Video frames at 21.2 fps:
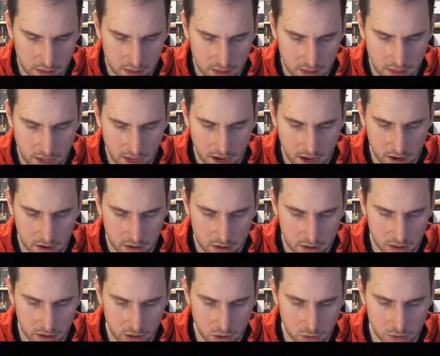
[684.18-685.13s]
they are
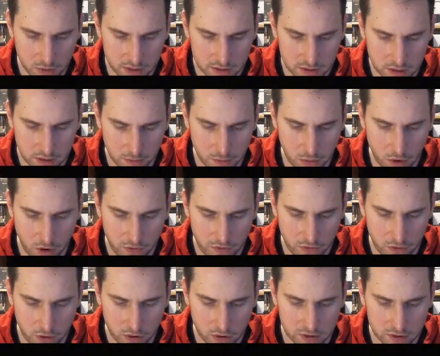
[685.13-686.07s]
the humans. The bird
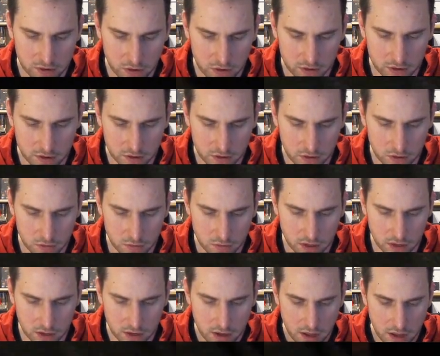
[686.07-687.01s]
folk's also
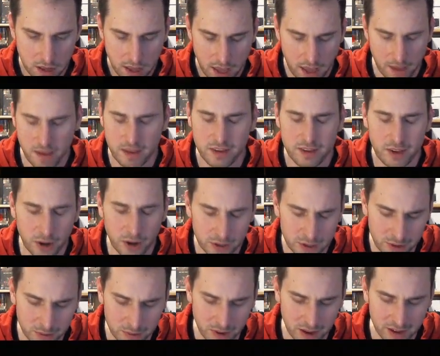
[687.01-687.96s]
human. It's
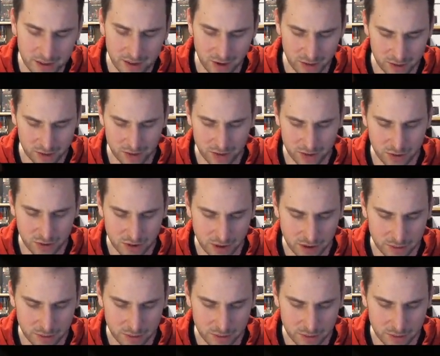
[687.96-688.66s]
also human. It's also neutral.